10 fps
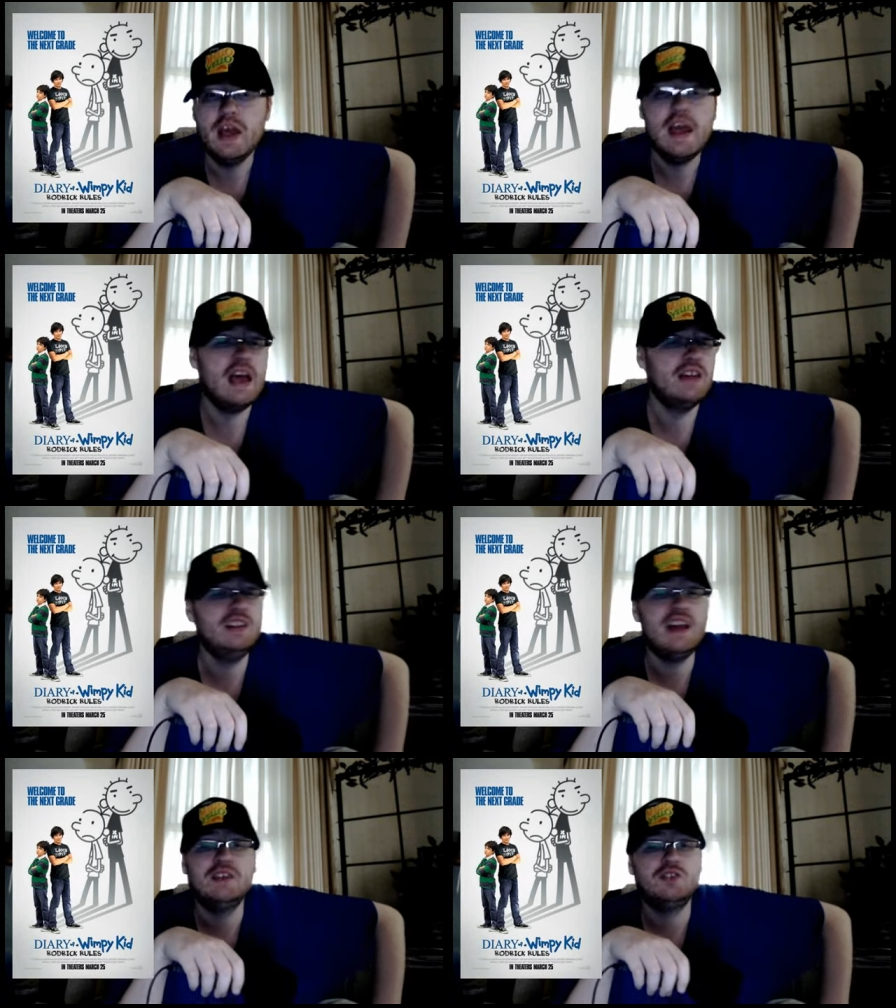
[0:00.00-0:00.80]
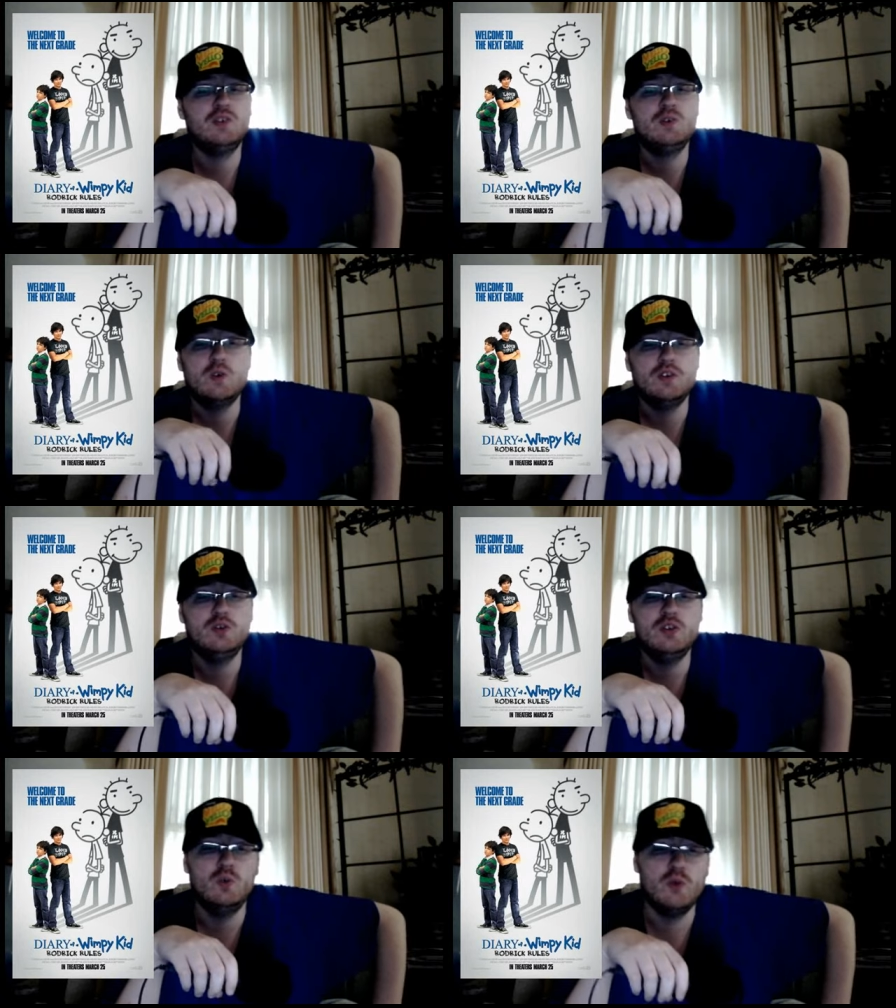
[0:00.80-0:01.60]
And then accidentally runs to
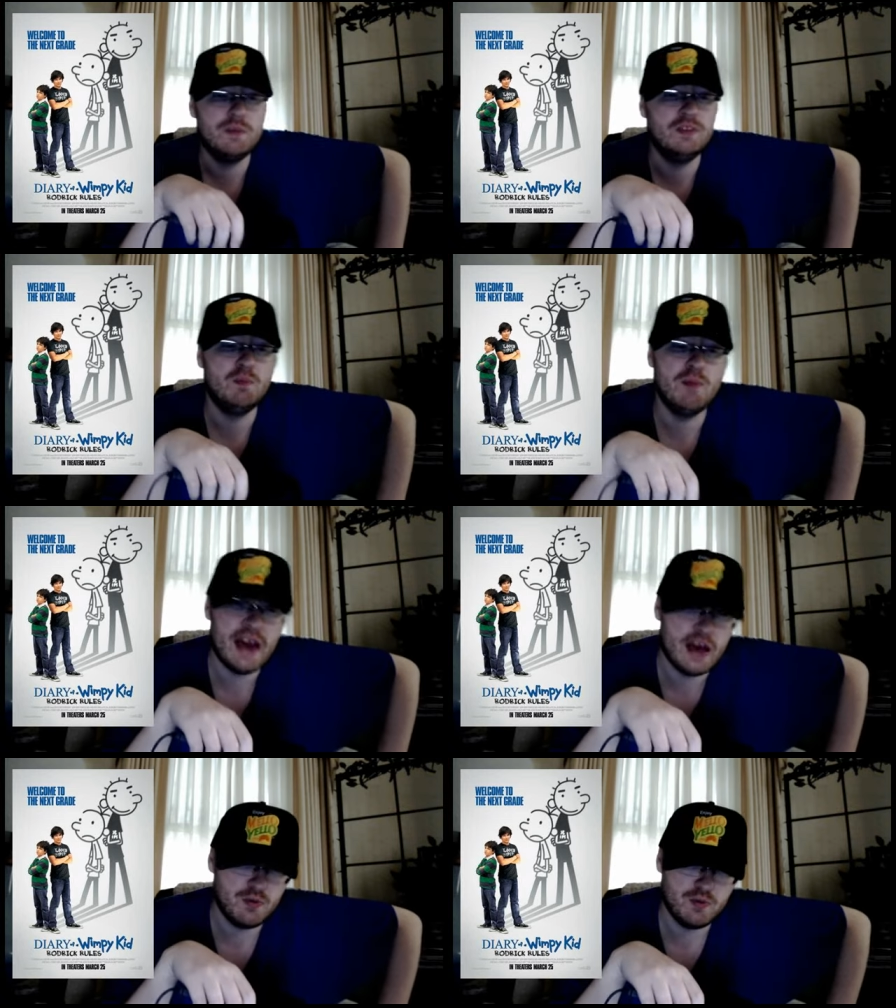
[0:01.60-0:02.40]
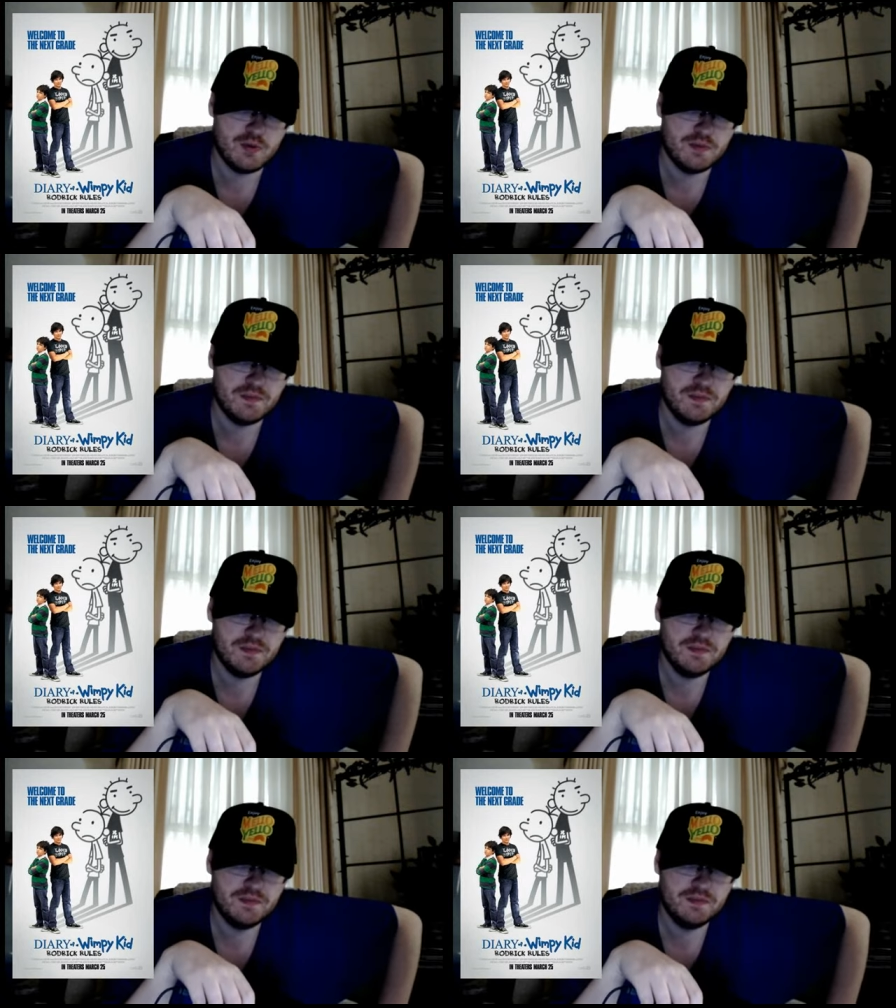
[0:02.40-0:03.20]
the women's bathroom.
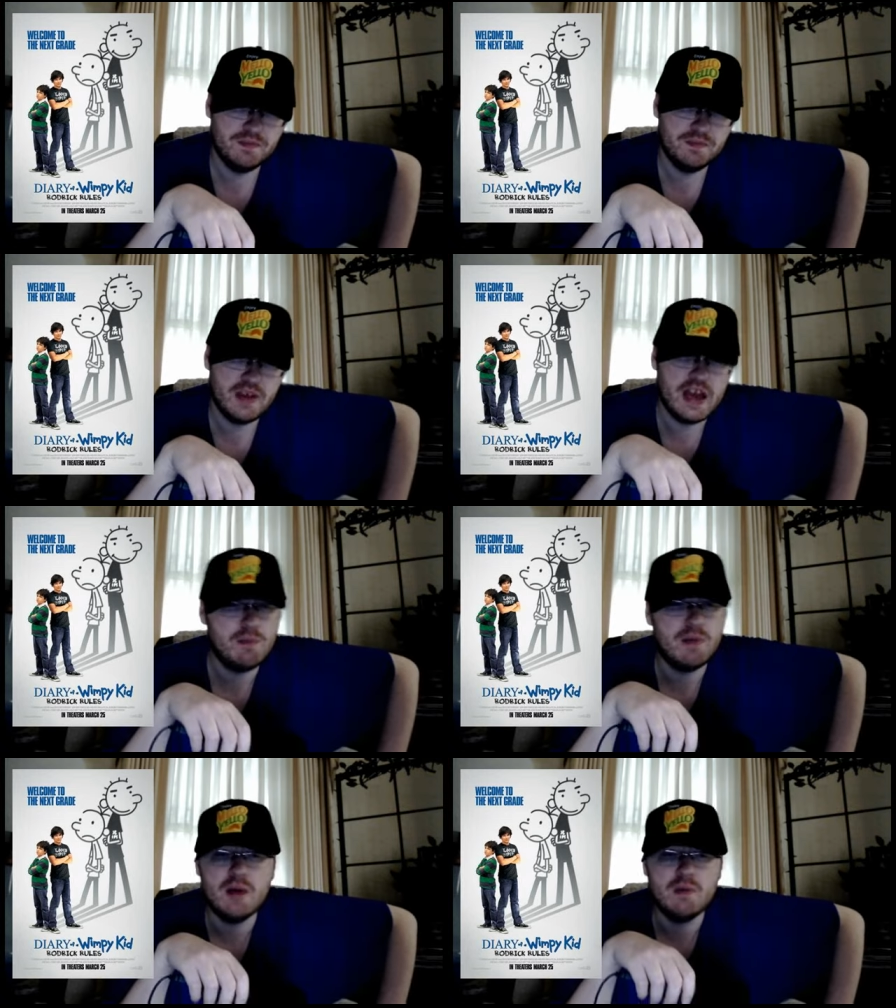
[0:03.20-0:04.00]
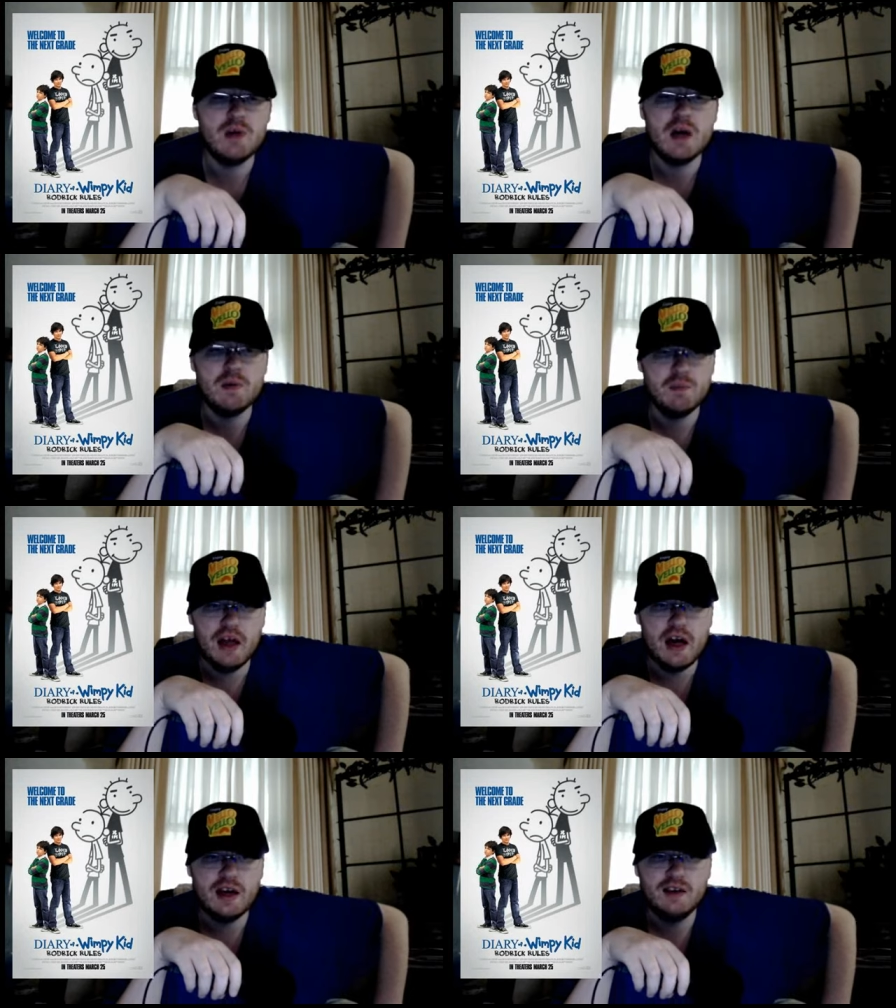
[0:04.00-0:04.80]
And blah, blah, blah, blah,
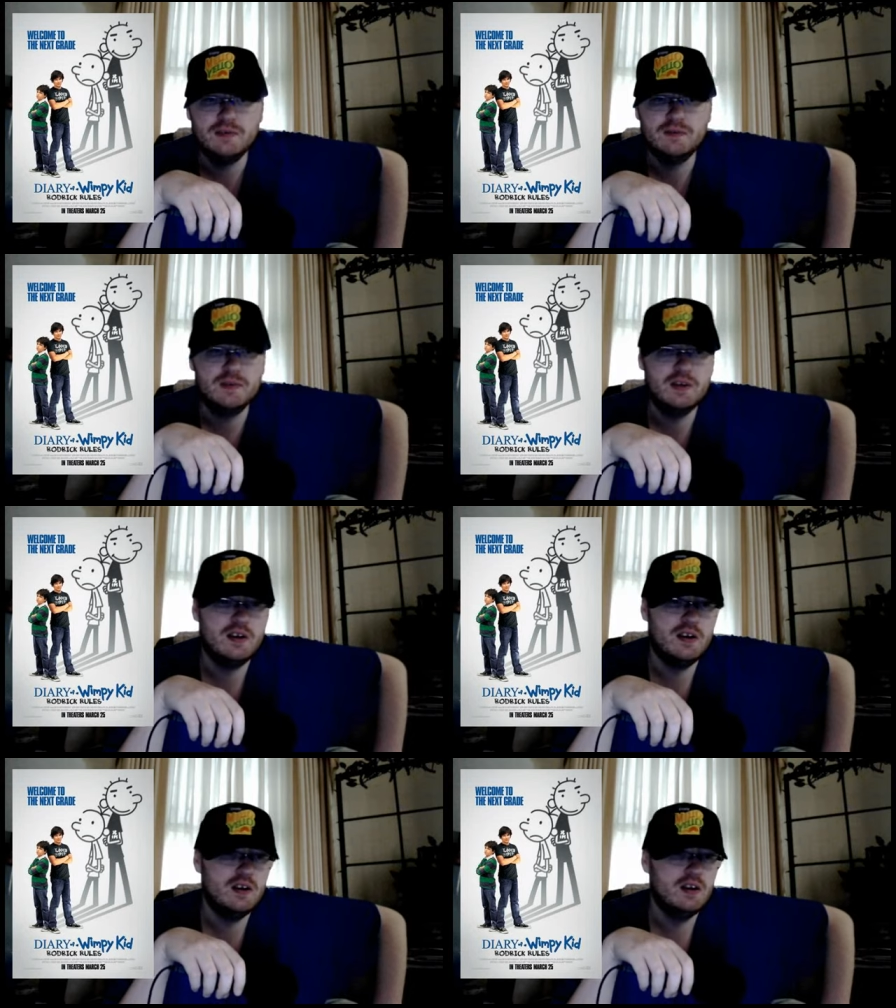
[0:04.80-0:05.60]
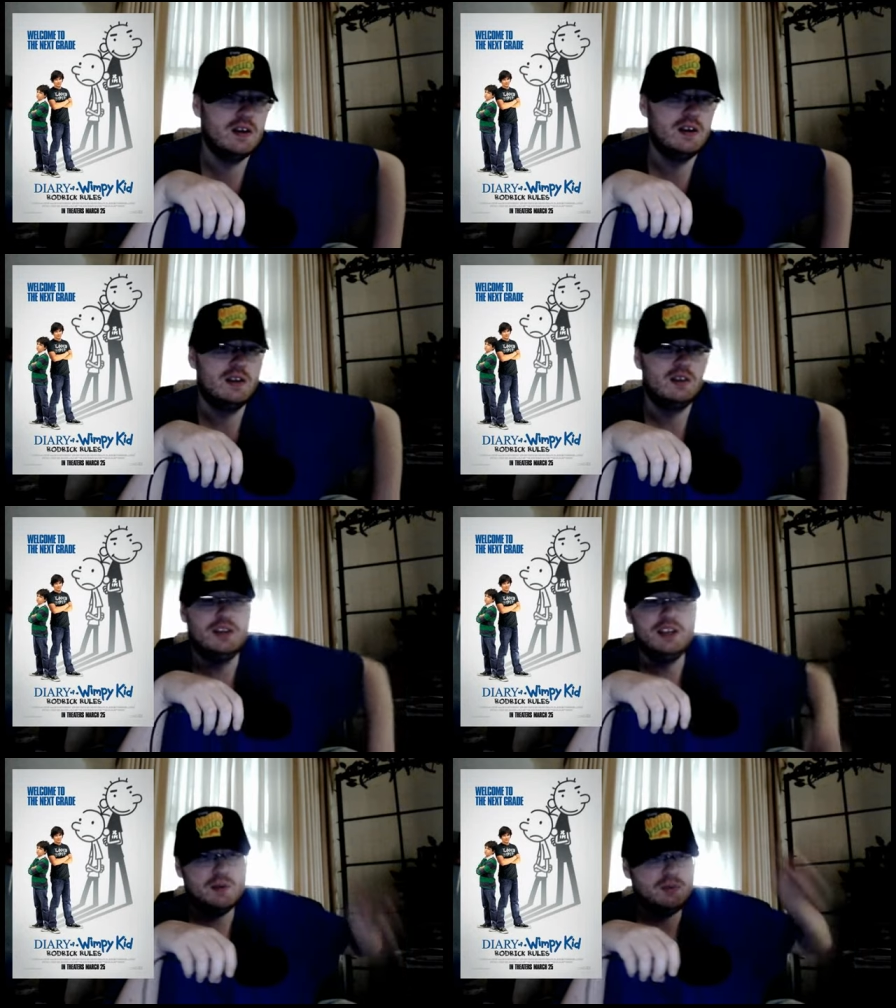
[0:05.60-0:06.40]
blah.
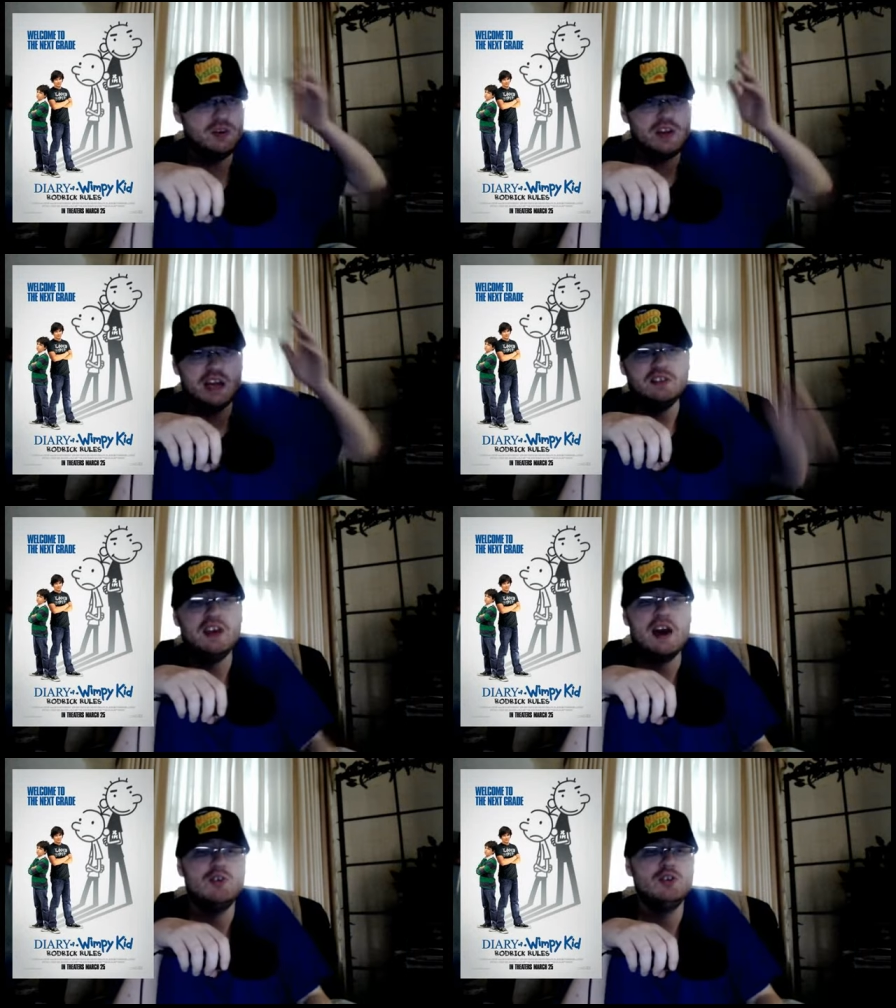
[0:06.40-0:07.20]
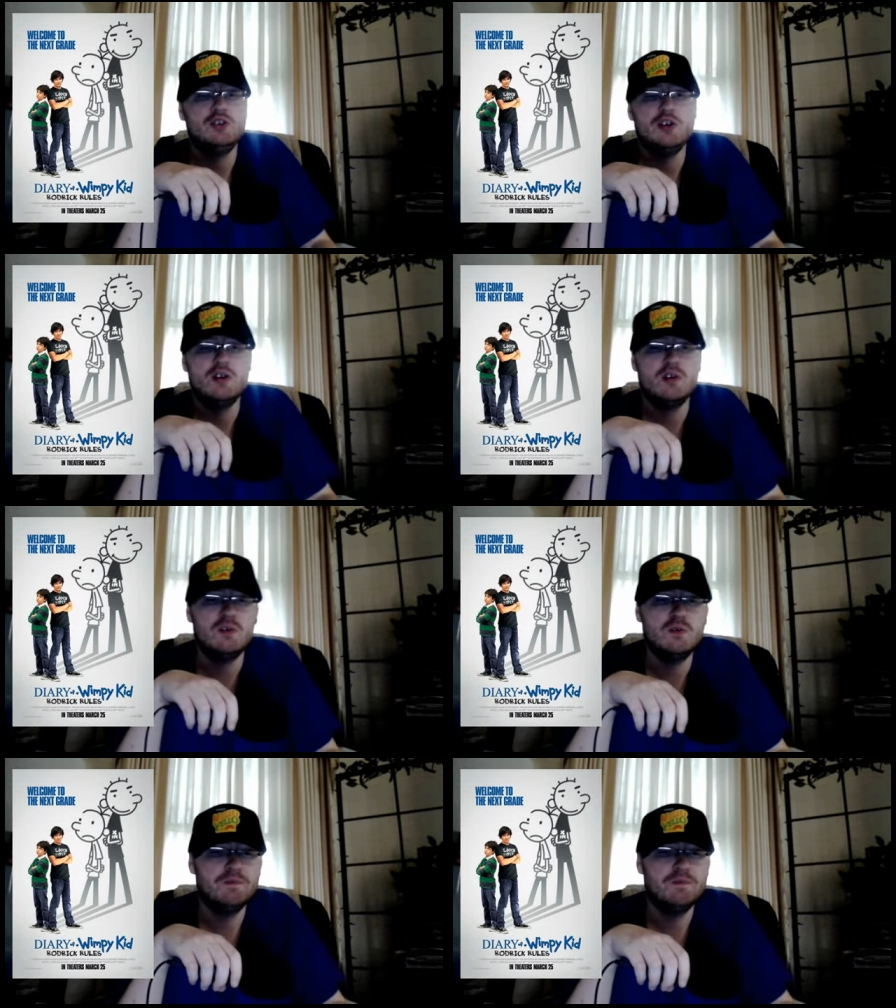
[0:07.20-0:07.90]
Lean up to you at the talent show.